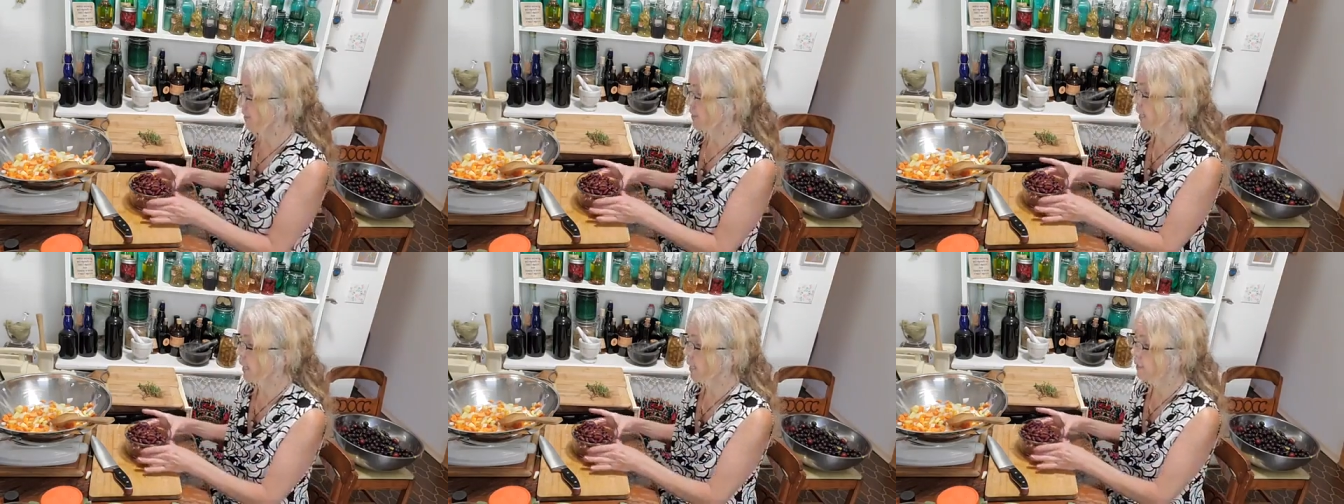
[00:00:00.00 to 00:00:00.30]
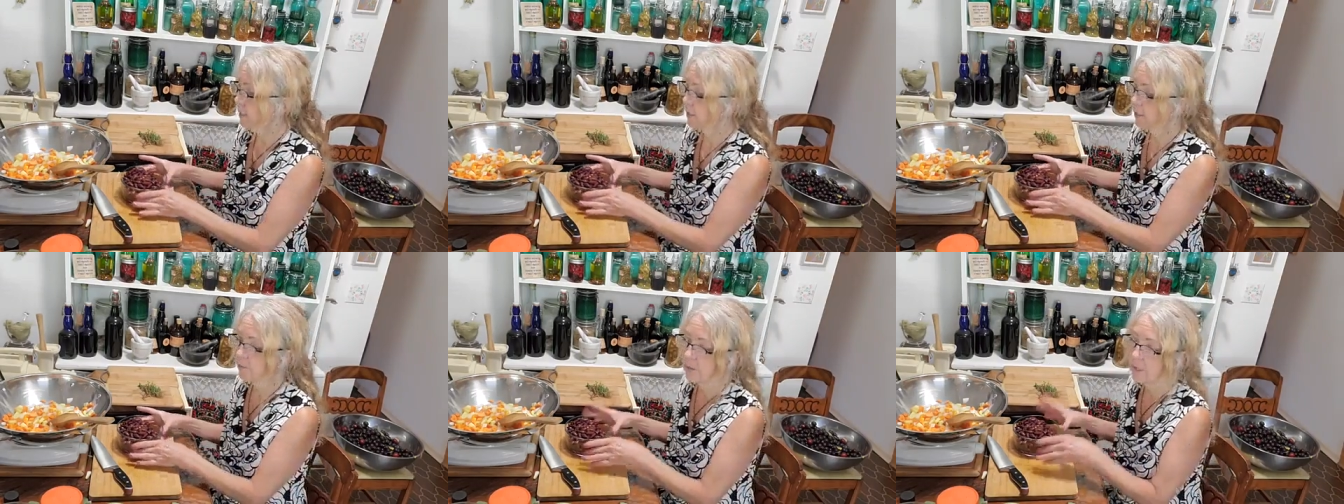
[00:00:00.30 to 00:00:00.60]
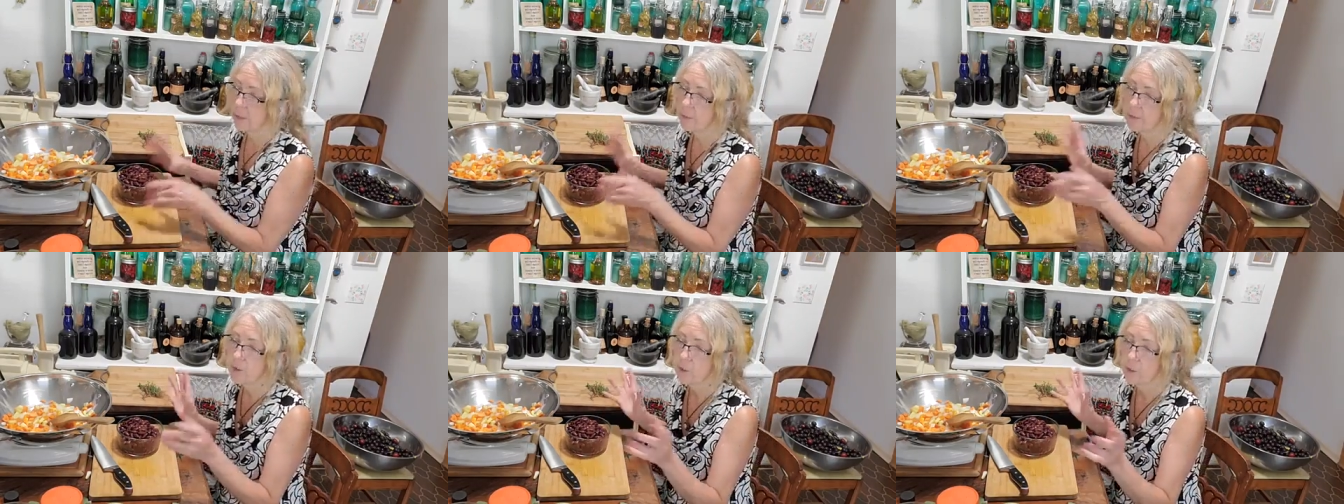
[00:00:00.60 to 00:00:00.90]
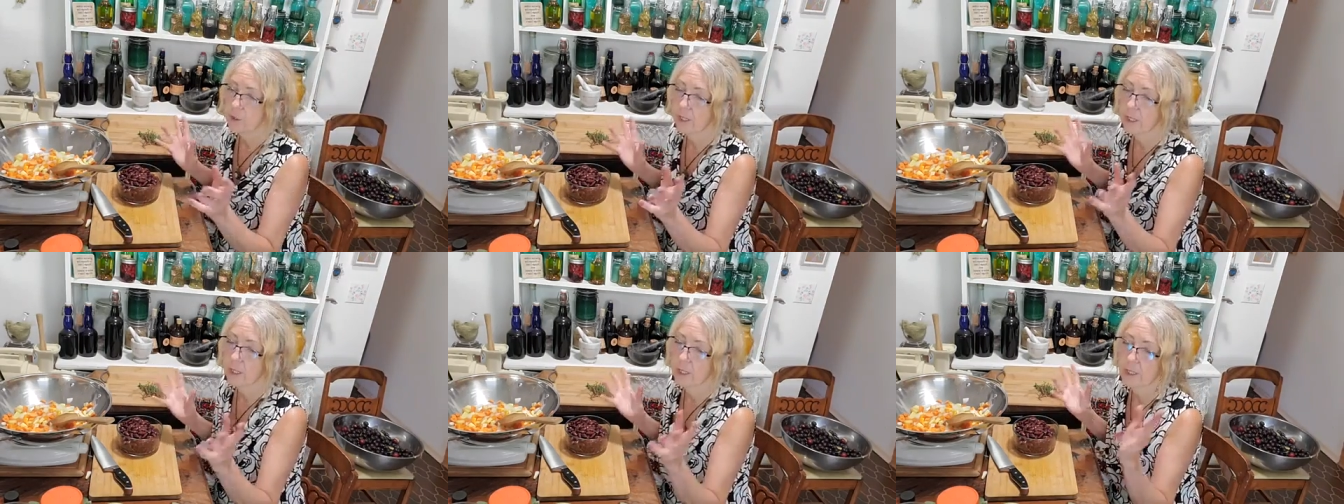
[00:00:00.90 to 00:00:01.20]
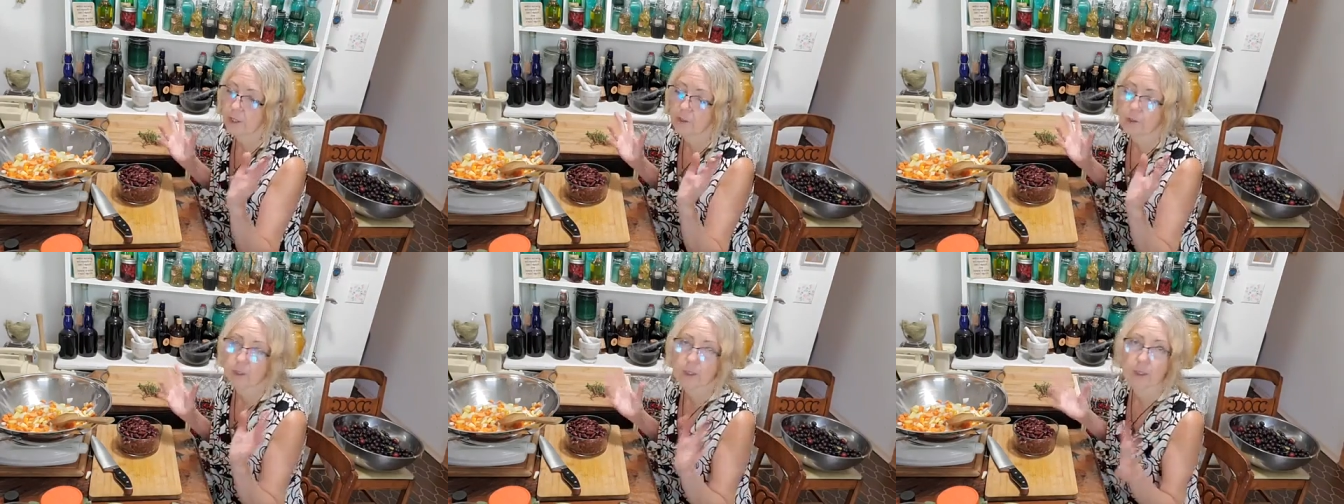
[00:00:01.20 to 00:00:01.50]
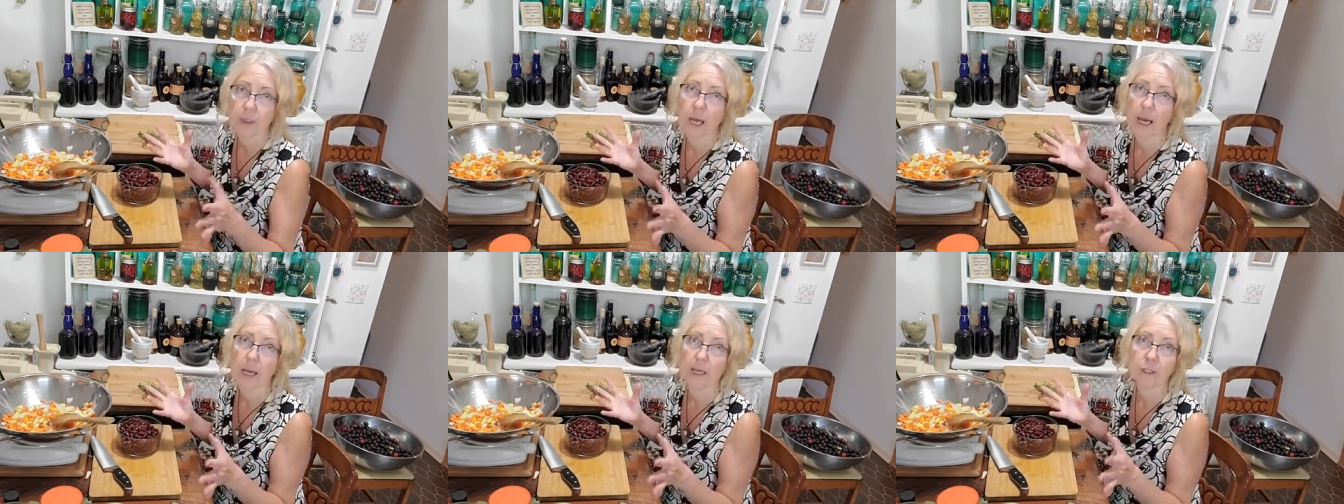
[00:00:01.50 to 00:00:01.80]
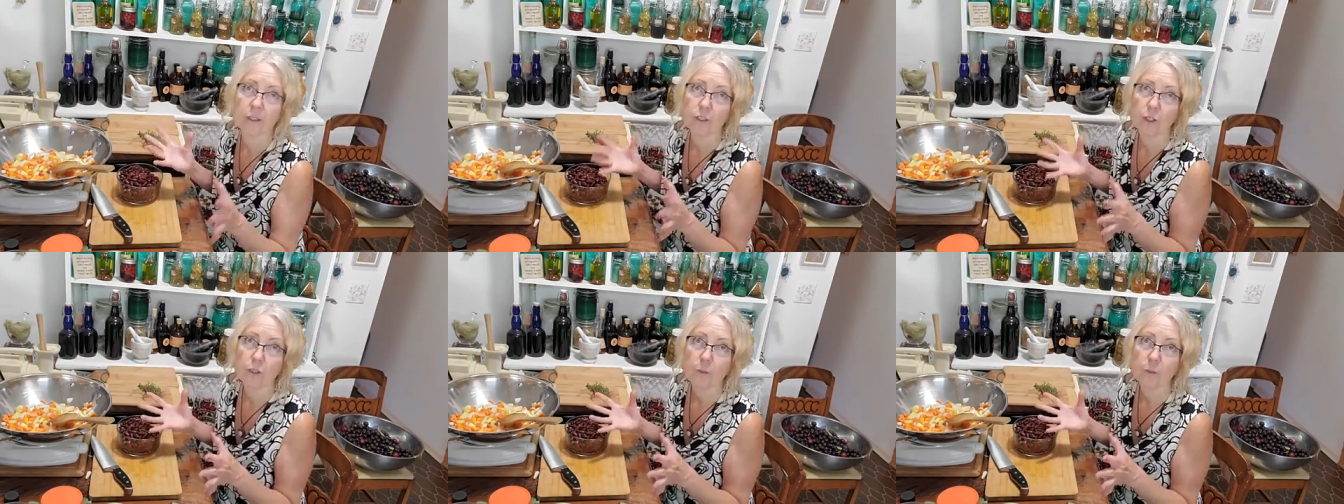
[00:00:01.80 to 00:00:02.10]
anti-inflammatory. Like you can add
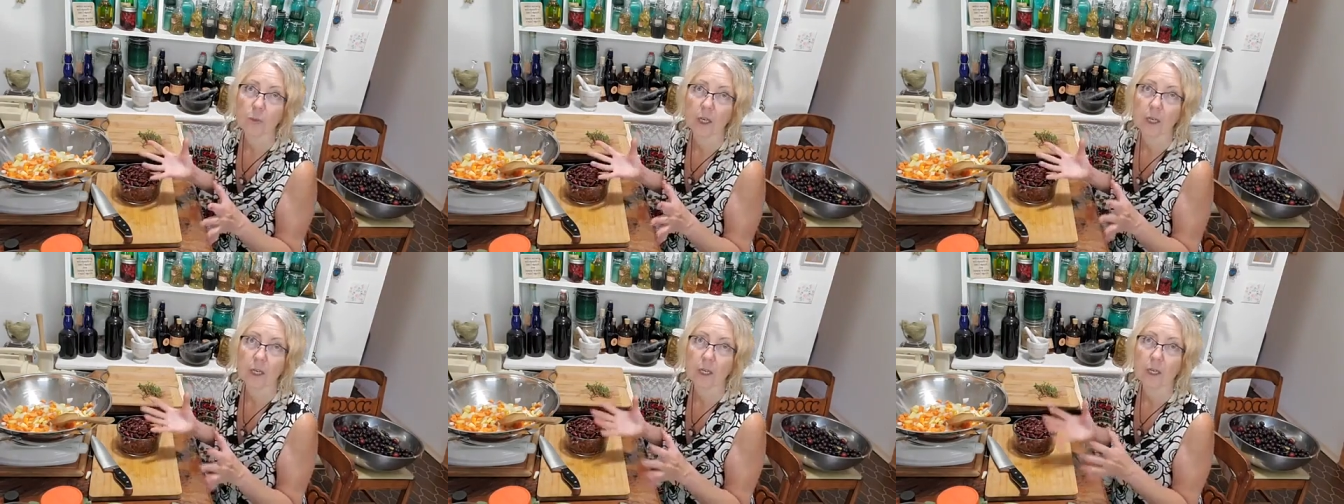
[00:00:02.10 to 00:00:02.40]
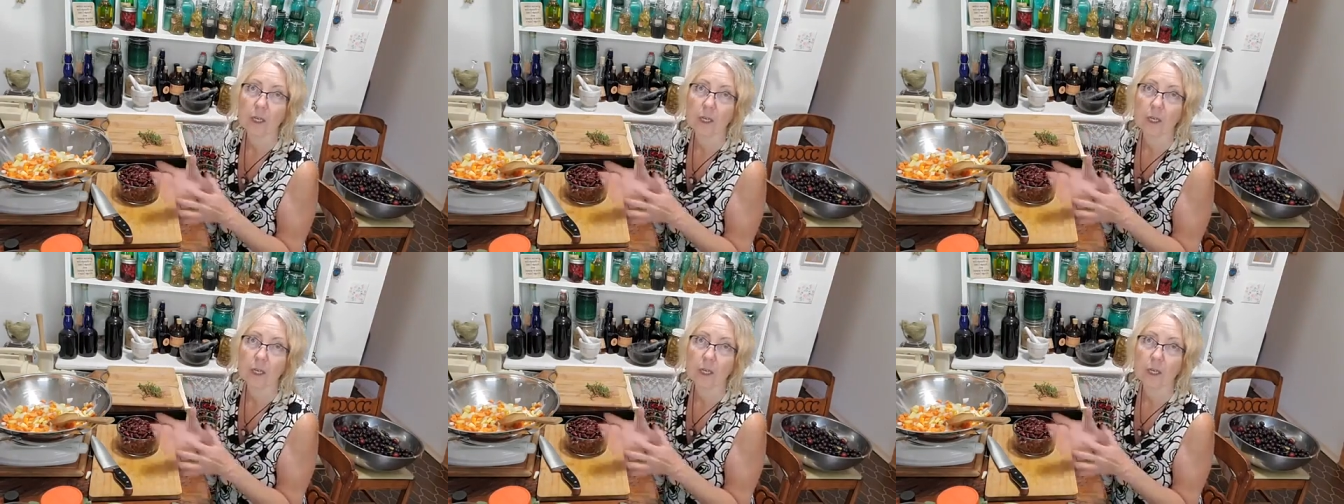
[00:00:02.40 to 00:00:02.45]
turmeric.